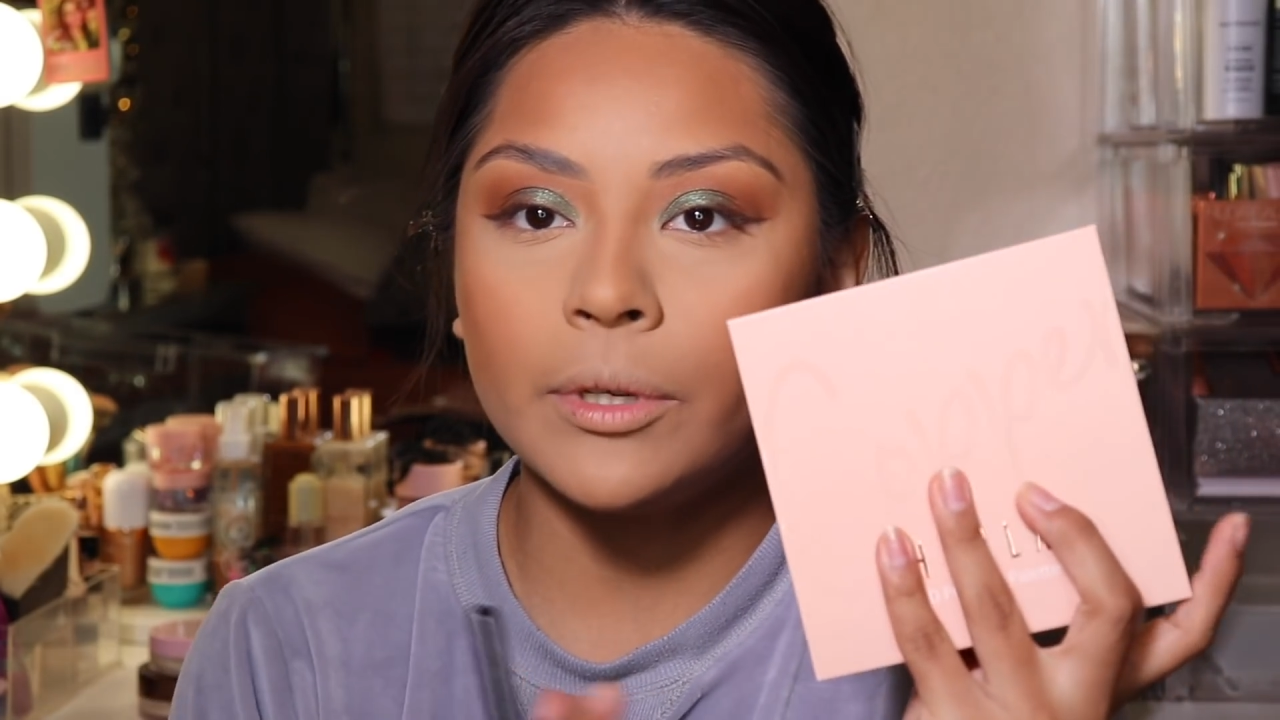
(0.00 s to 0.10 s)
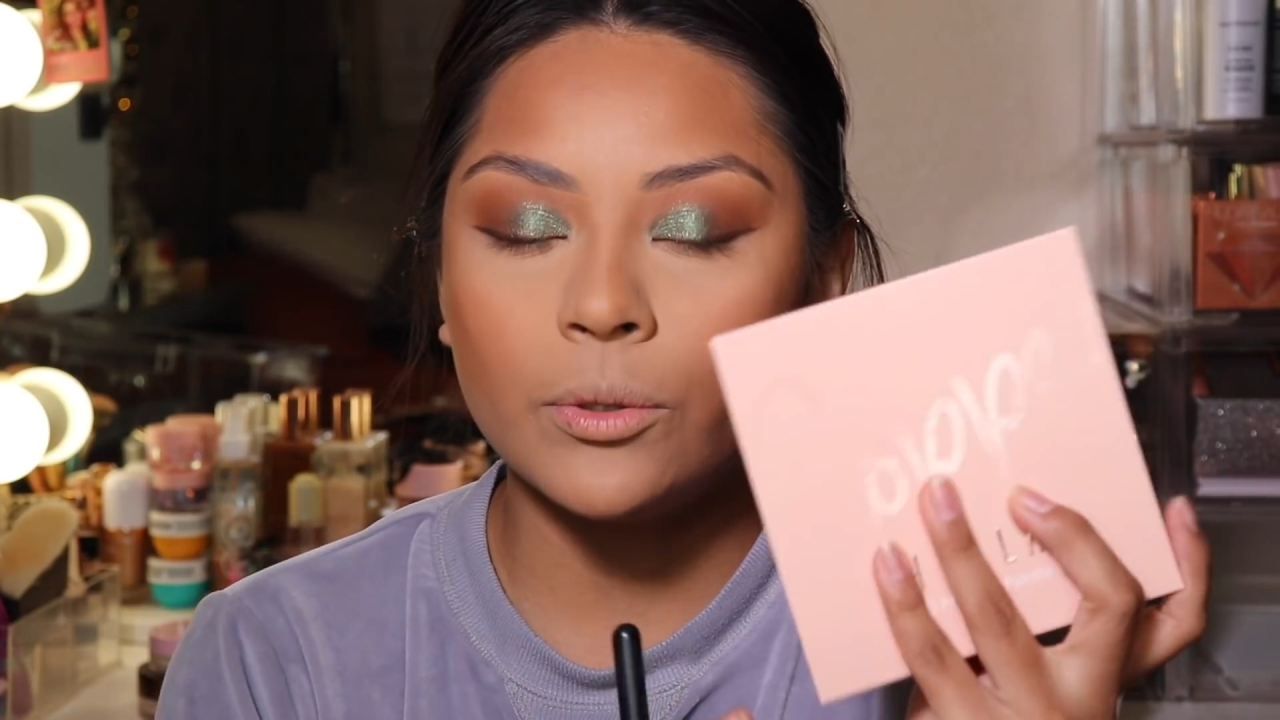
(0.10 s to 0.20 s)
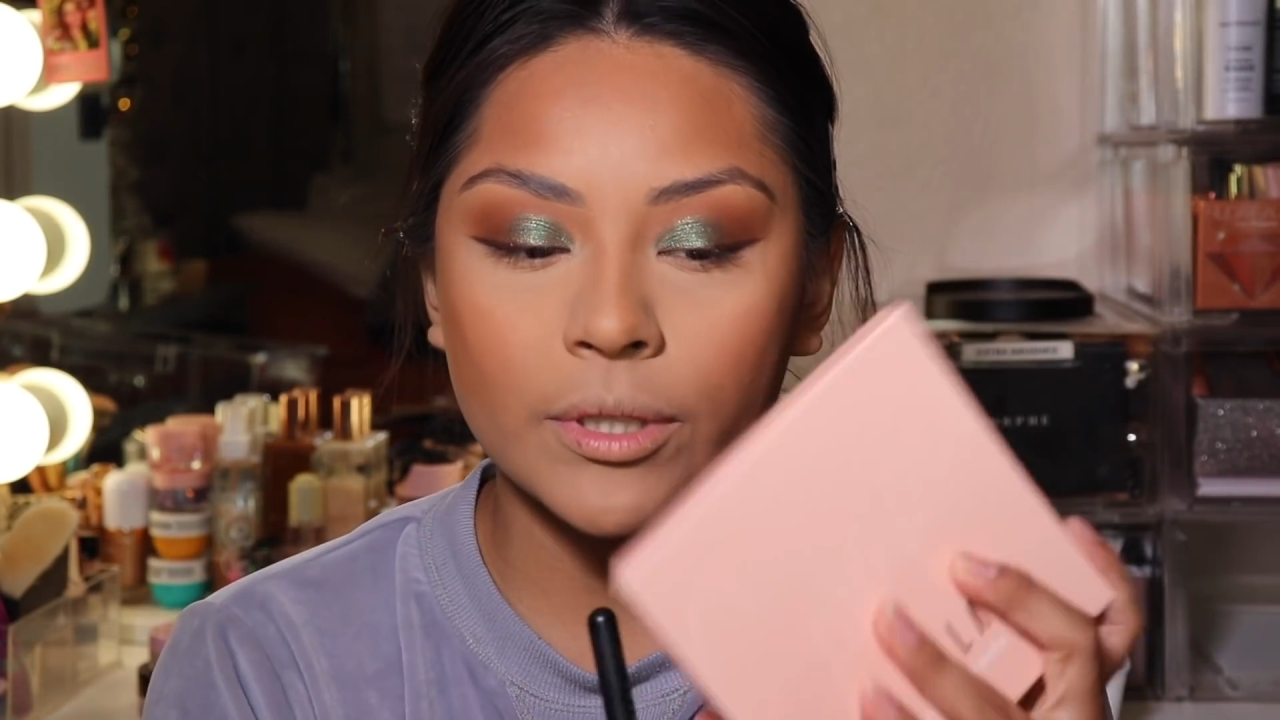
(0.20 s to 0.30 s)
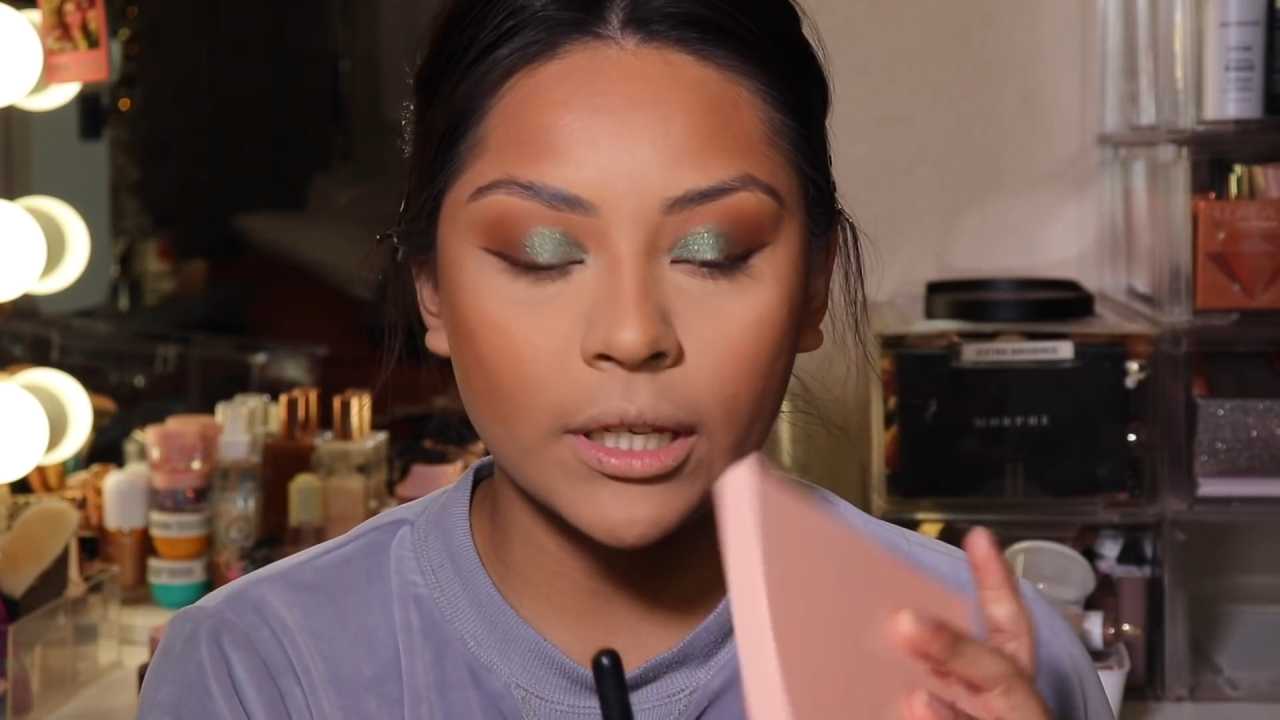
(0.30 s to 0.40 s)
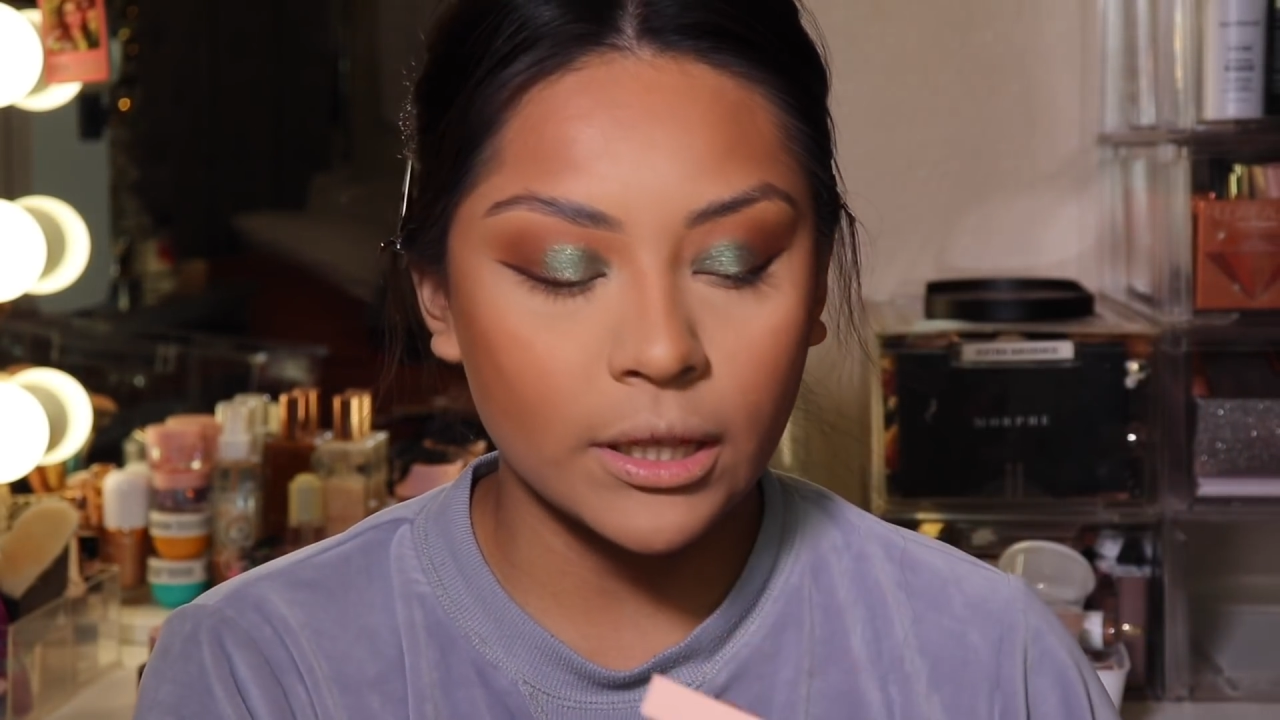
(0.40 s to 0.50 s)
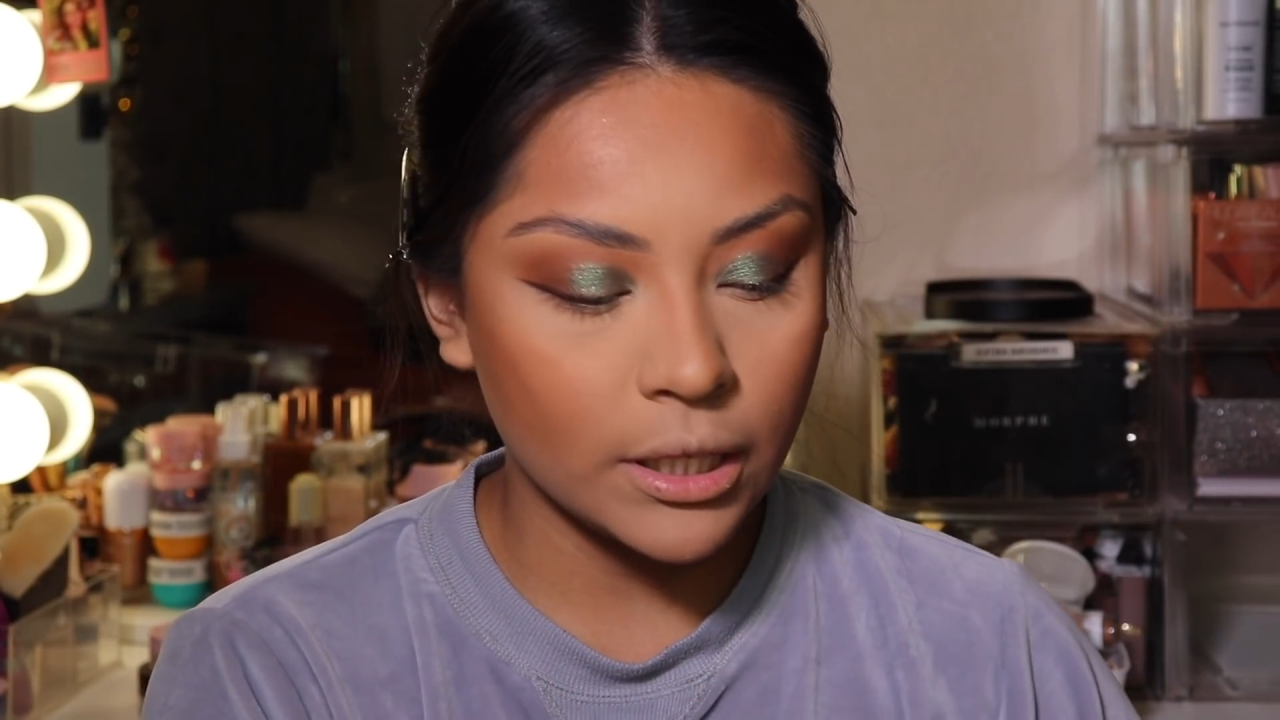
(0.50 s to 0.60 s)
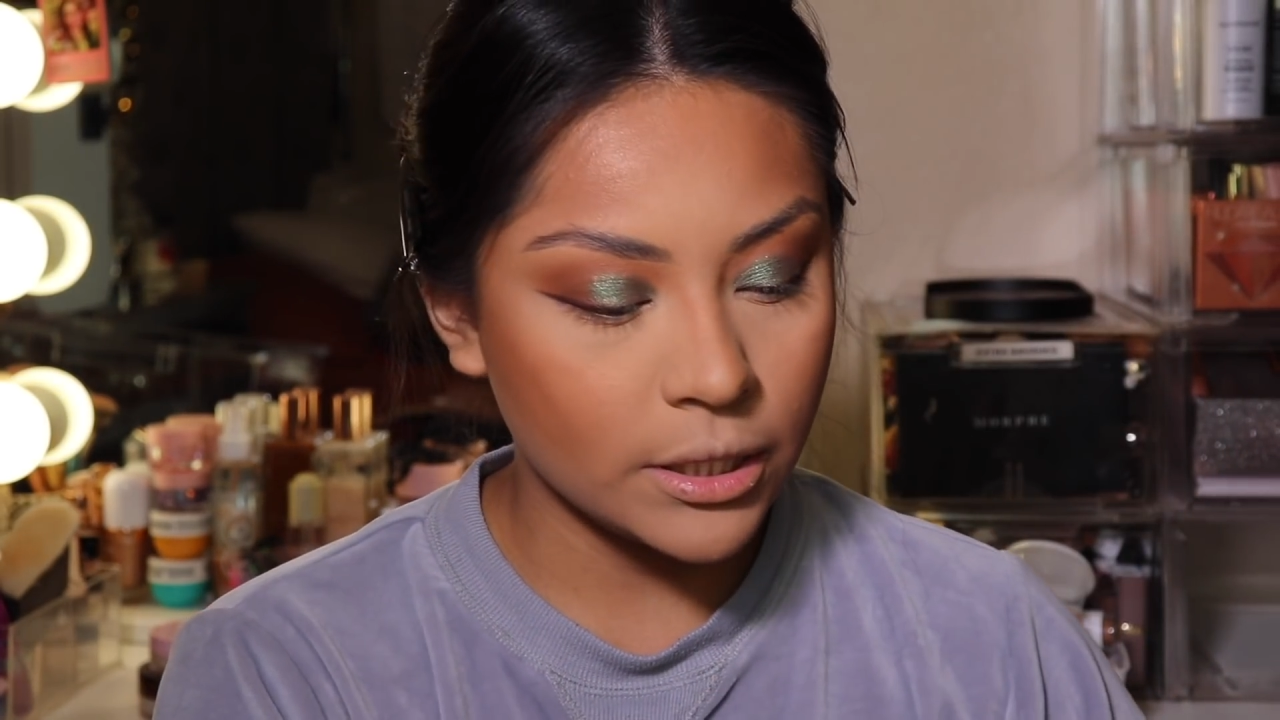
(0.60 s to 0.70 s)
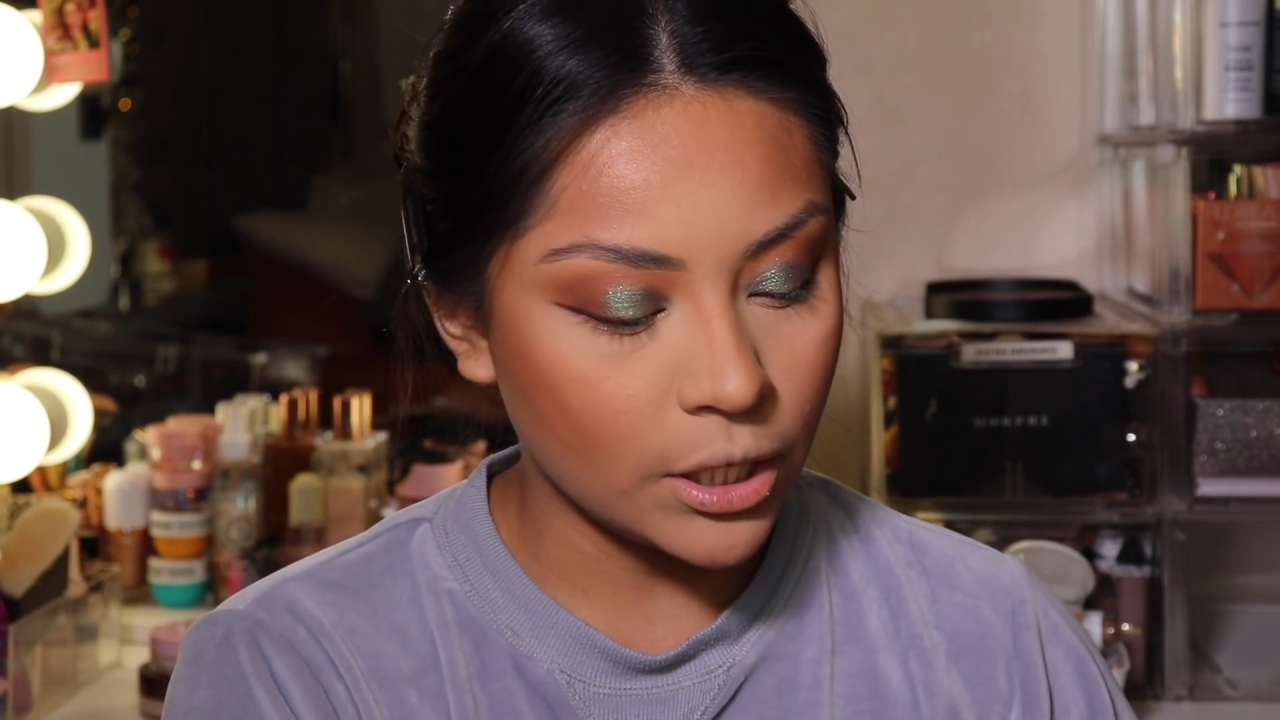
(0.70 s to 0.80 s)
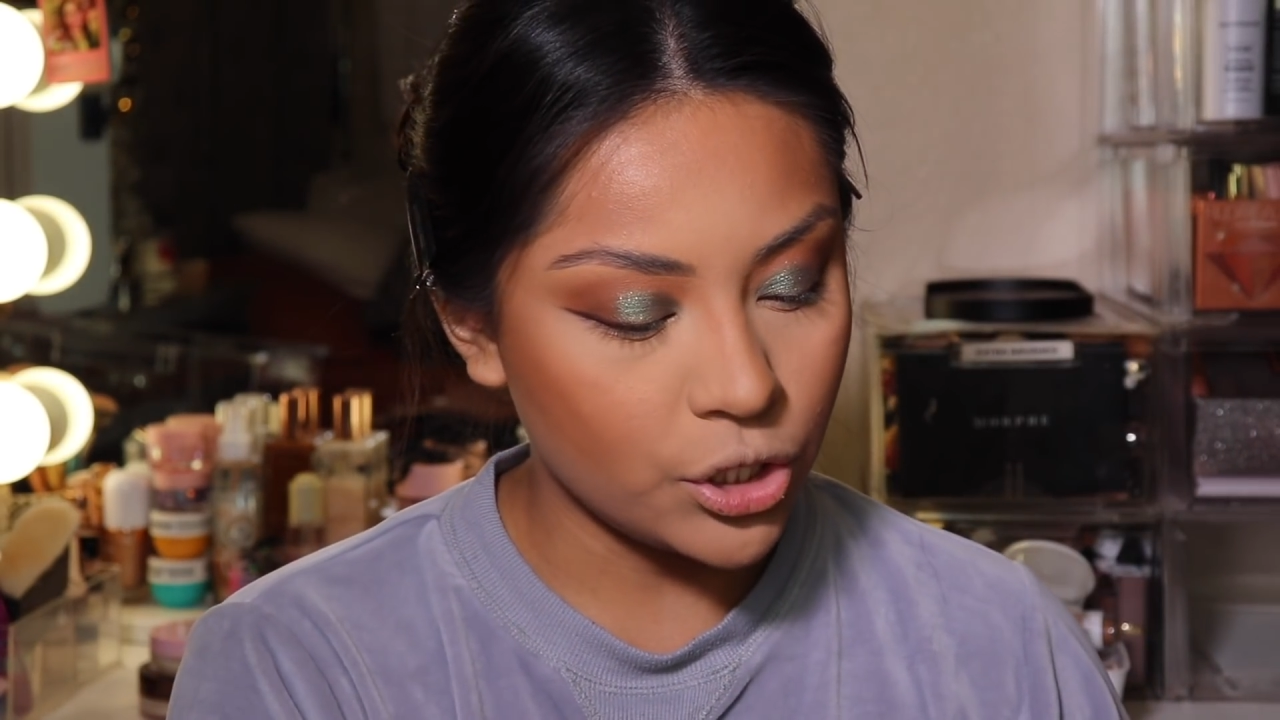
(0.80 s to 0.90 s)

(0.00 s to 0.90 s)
using this